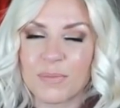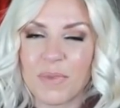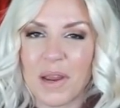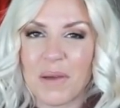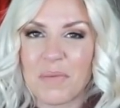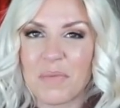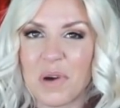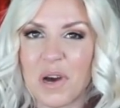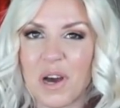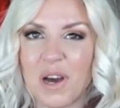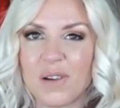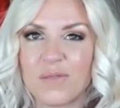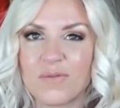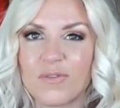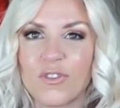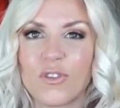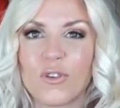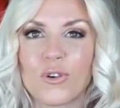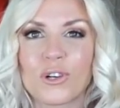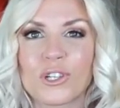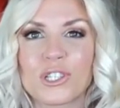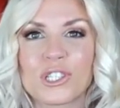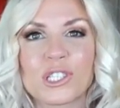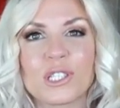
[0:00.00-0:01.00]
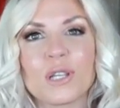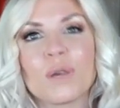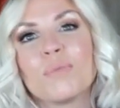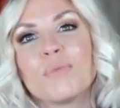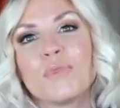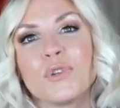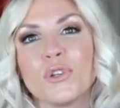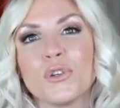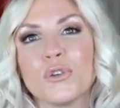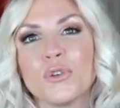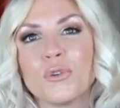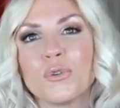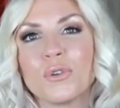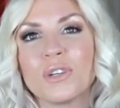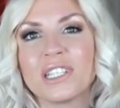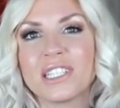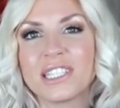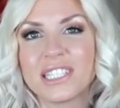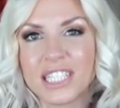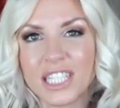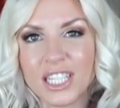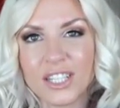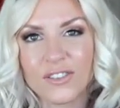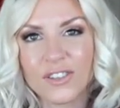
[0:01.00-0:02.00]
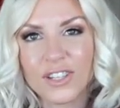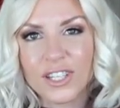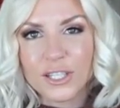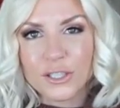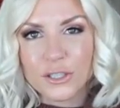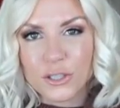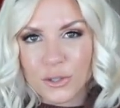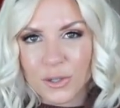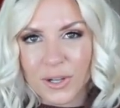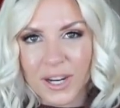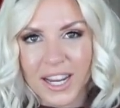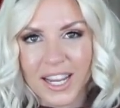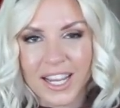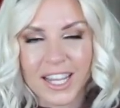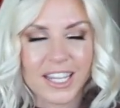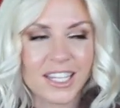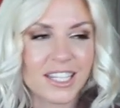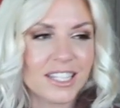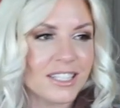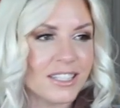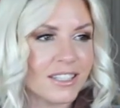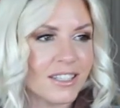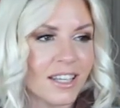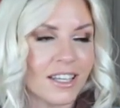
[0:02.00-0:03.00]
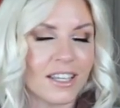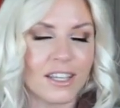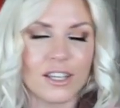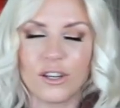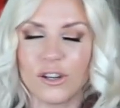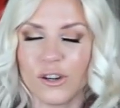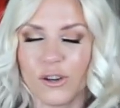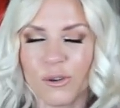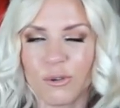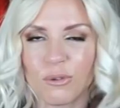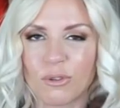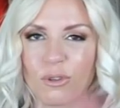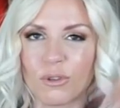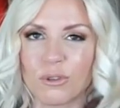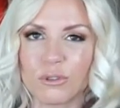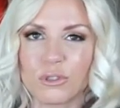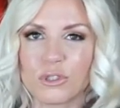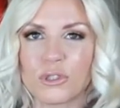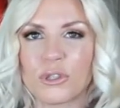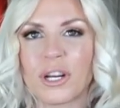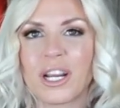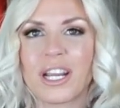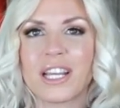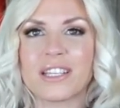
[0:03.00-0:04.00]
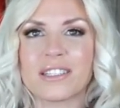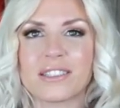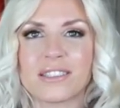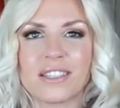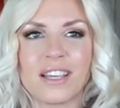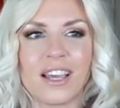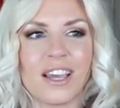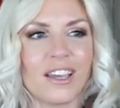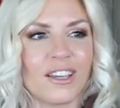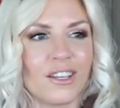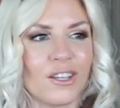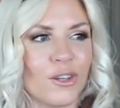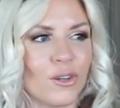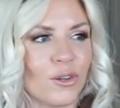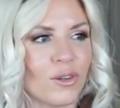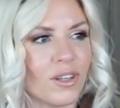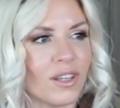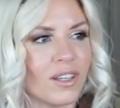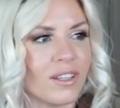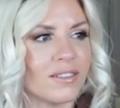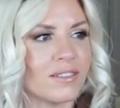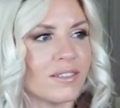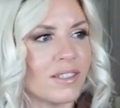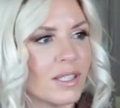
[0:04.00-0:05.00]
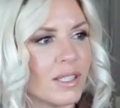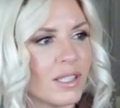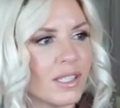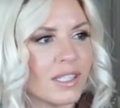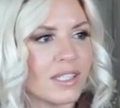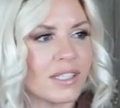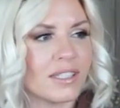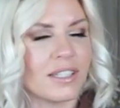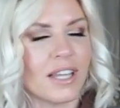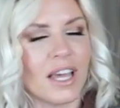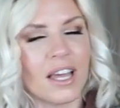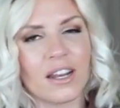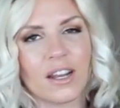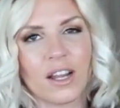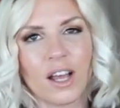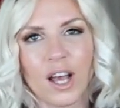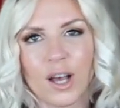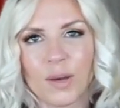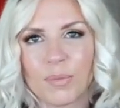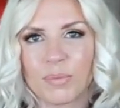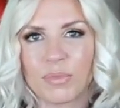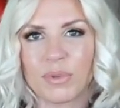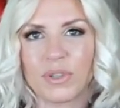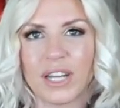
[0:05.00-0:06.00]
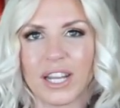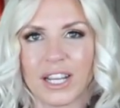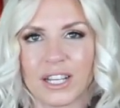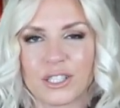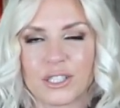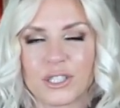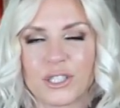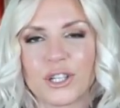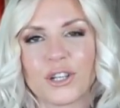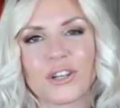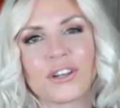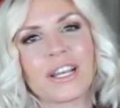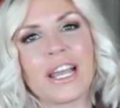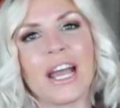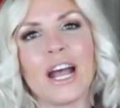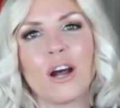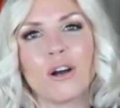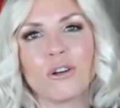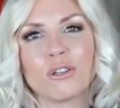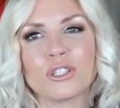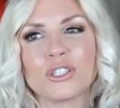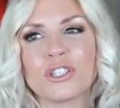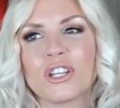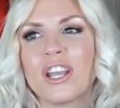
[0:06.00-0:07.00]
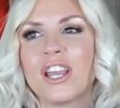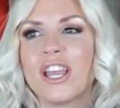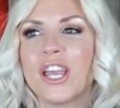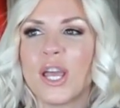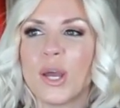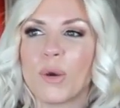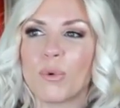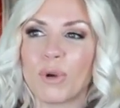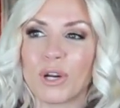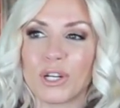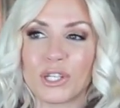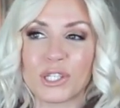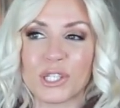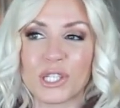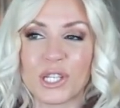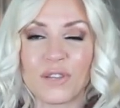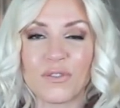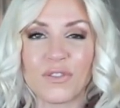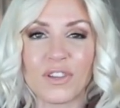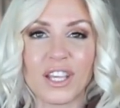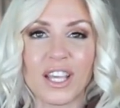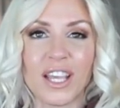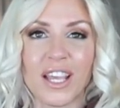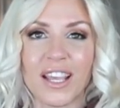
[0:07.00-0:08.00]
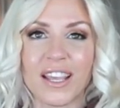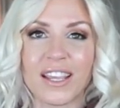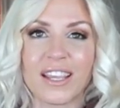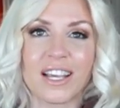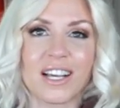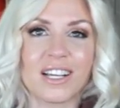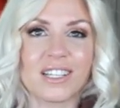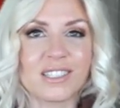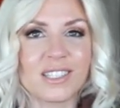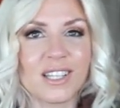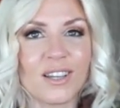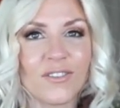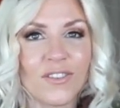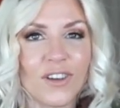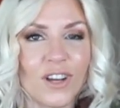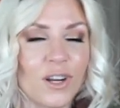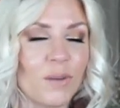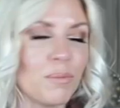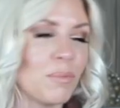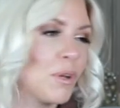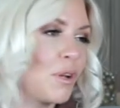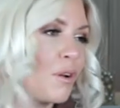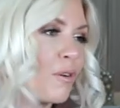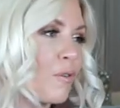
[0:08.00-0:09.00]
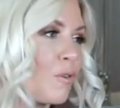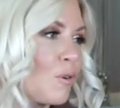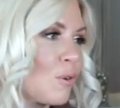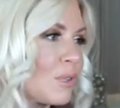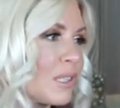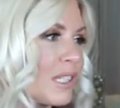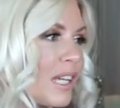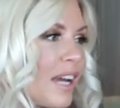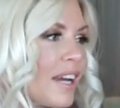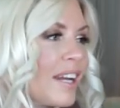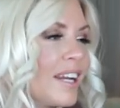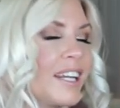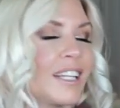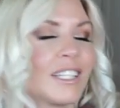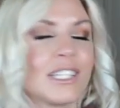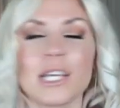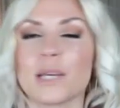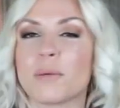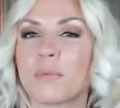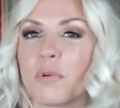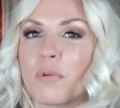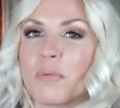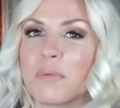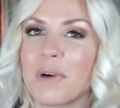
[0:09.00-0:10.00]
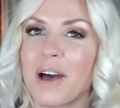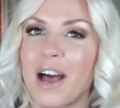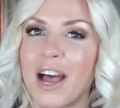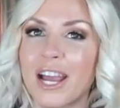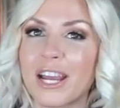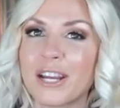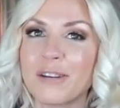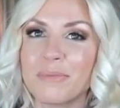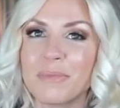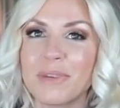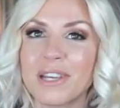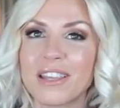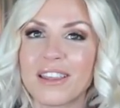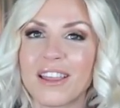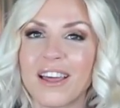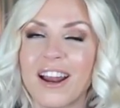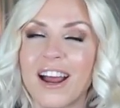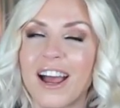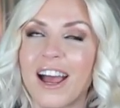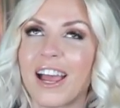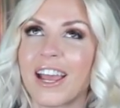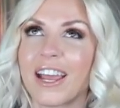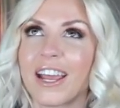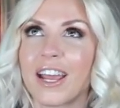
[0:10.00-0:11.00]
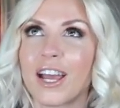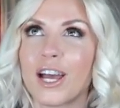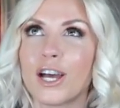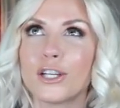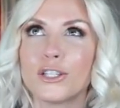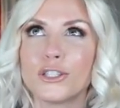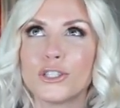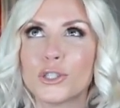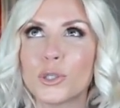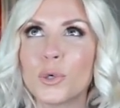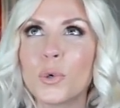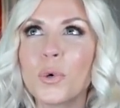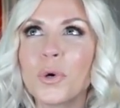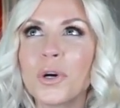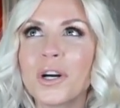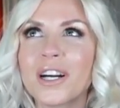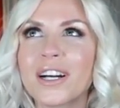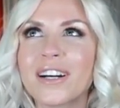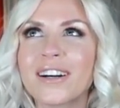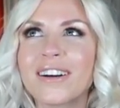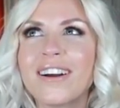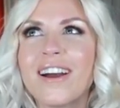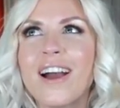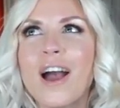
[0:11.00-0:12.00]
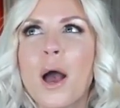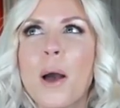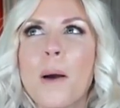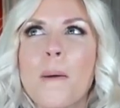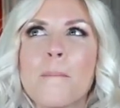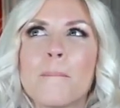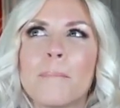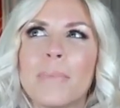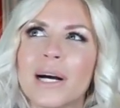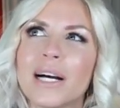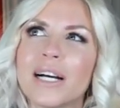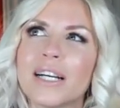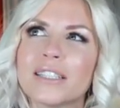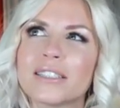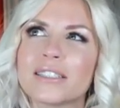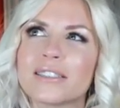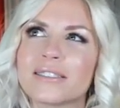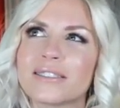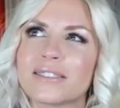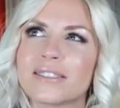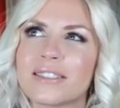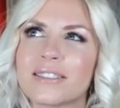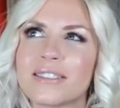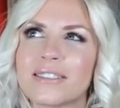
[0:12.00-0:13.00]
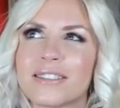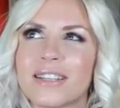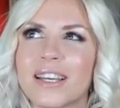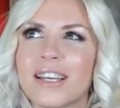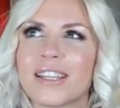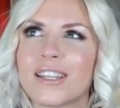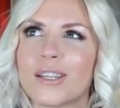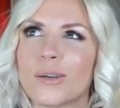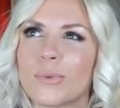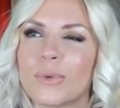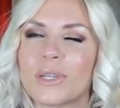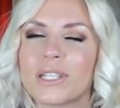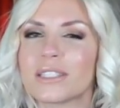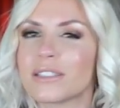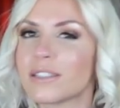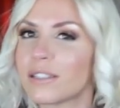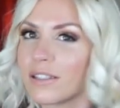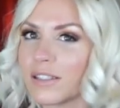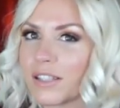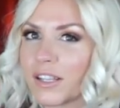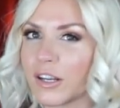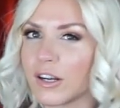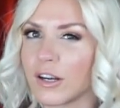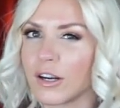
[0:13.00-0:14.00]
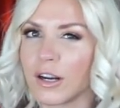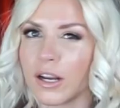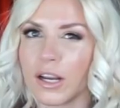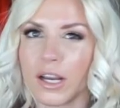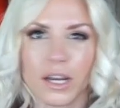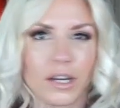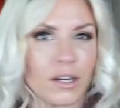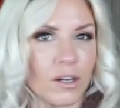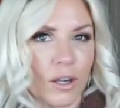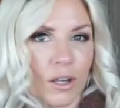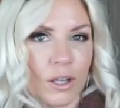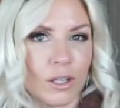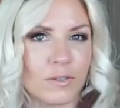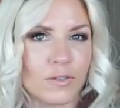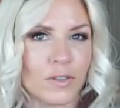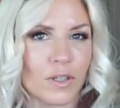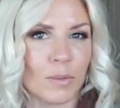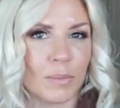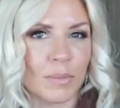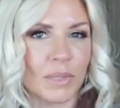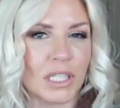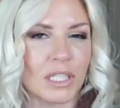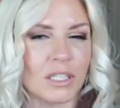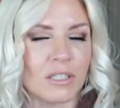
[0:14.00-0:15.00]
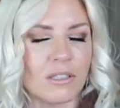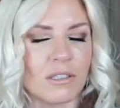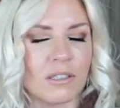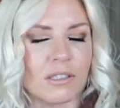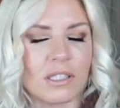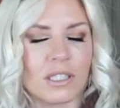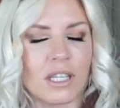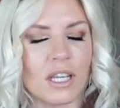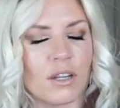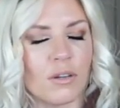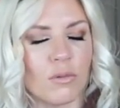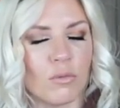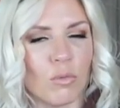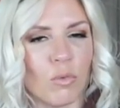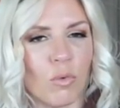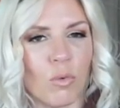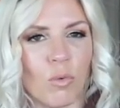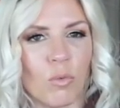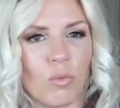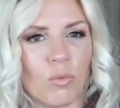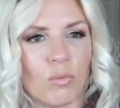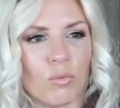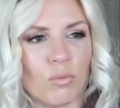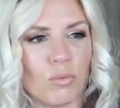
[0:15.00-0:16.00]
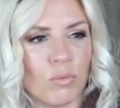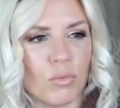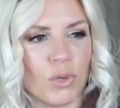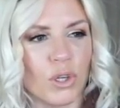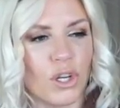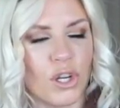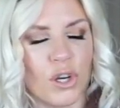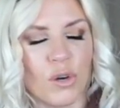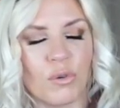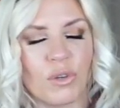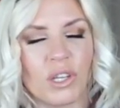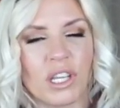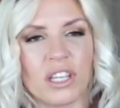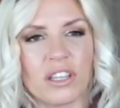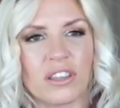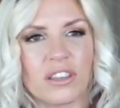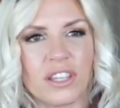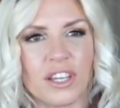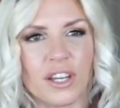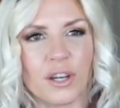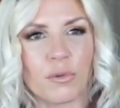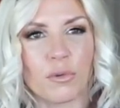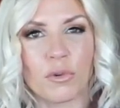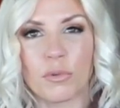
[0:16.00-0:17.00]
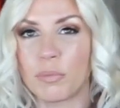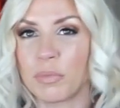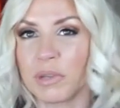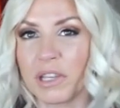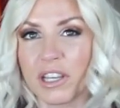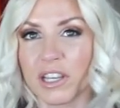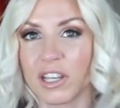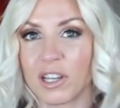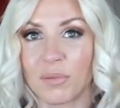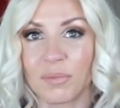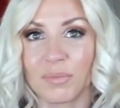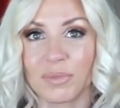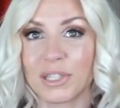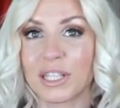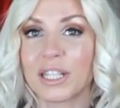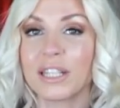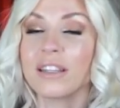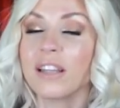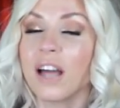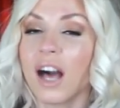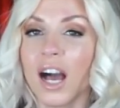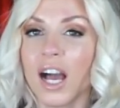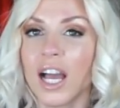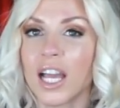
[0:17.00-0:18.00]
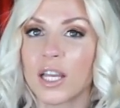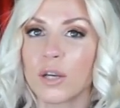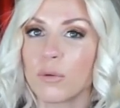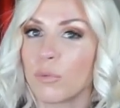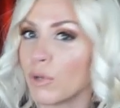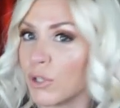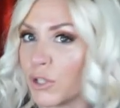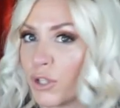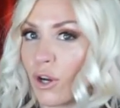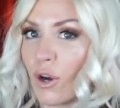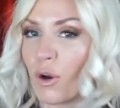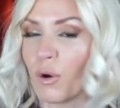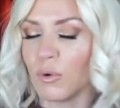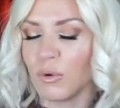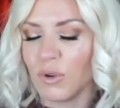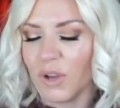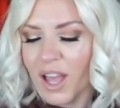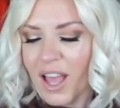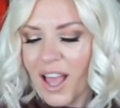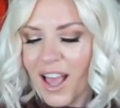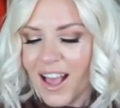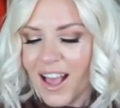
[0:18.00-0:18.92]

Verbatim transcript: my mom for some new TV trays, like, you know, little trays that you can set up next to your couch and watch TV. Yes, I've got a beautiful dining table behind me that I adore, but to say that we sit there at all of our meals and you know, eat there would be a complete lie. We don't.